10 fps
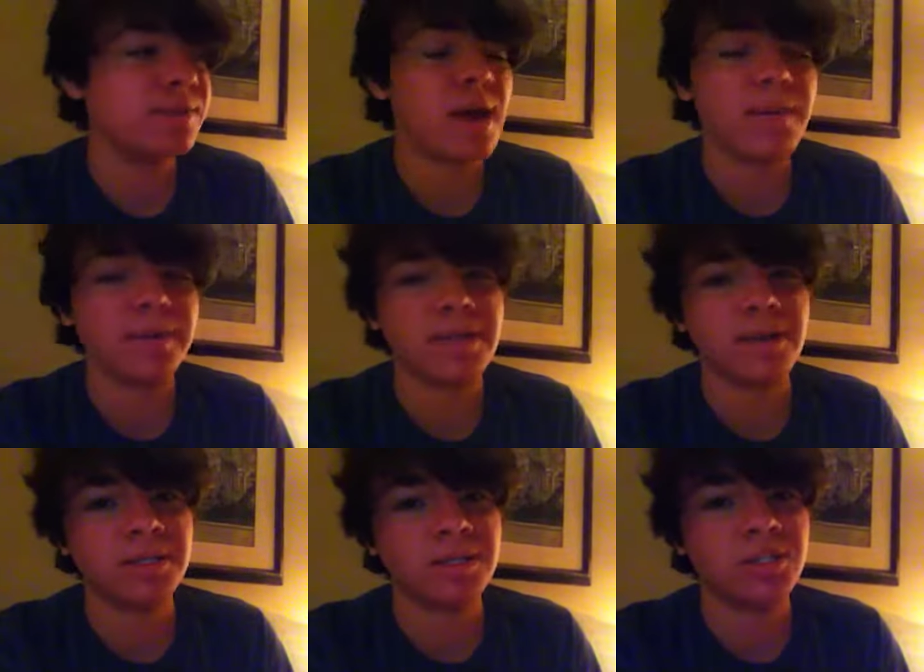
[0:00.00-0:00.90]
time because that
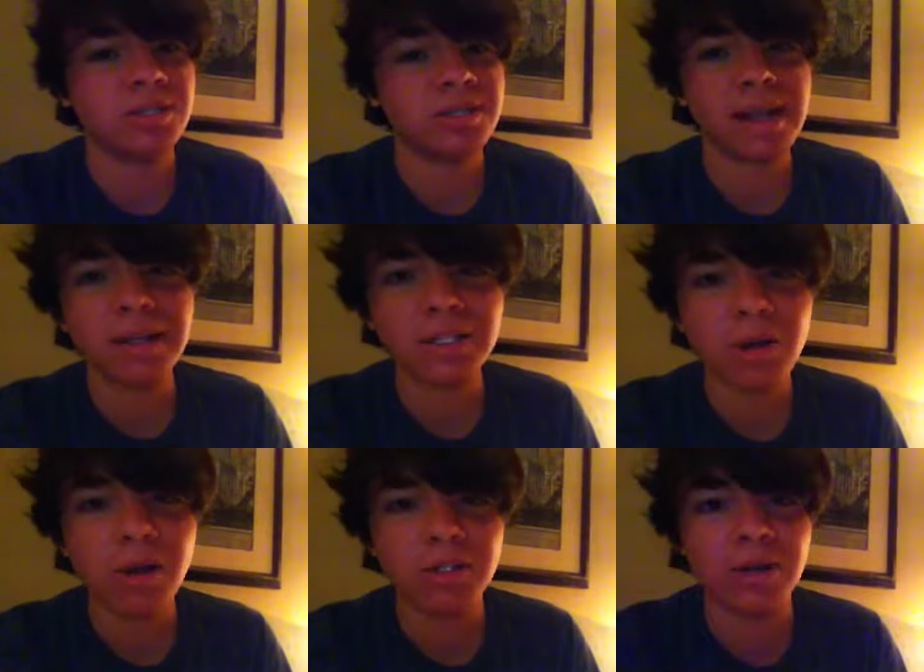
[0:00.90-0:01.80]
was the ch second
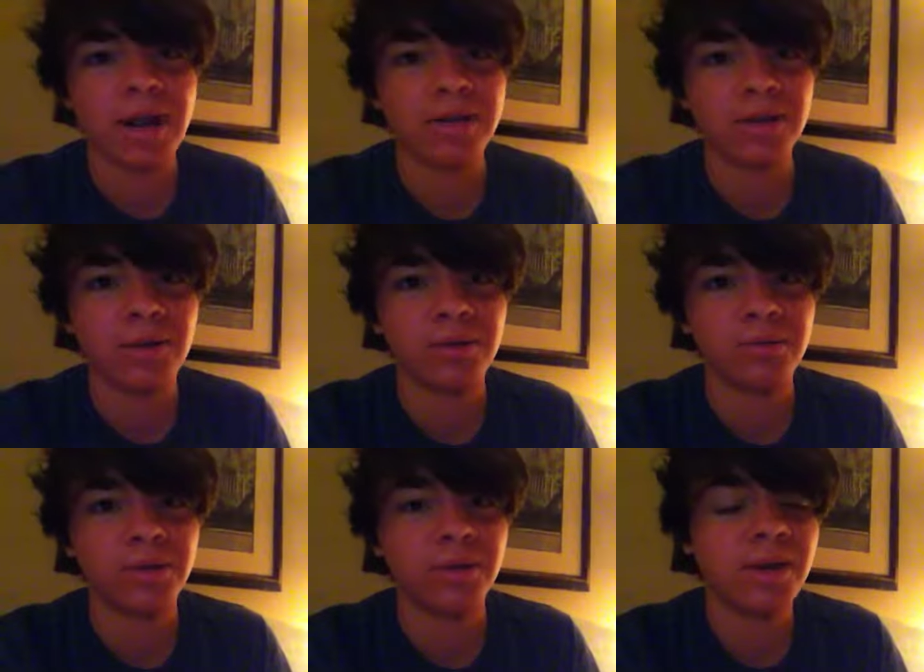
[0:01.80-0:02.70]
charger I had to go
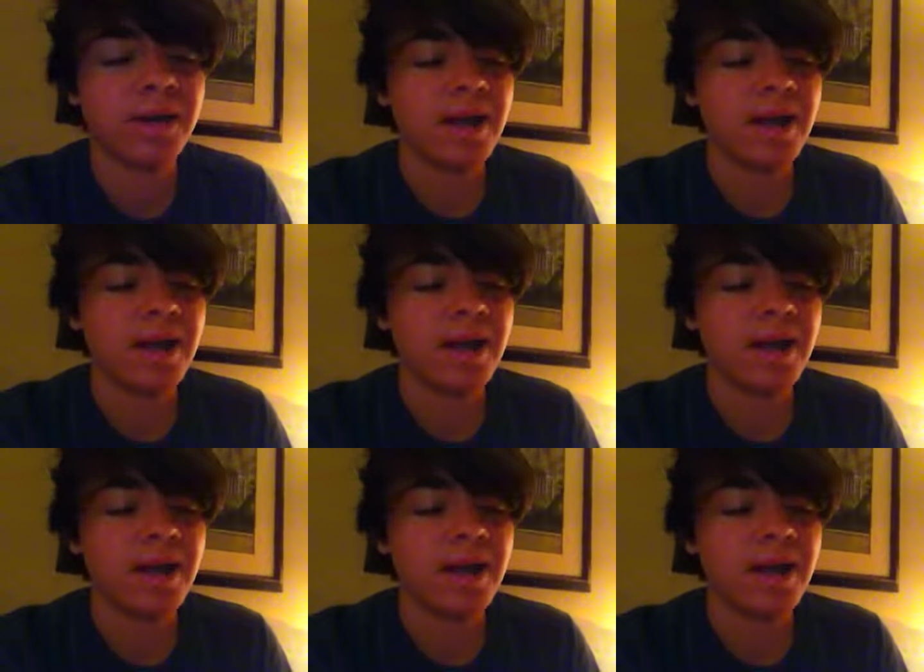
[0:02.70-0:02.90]
through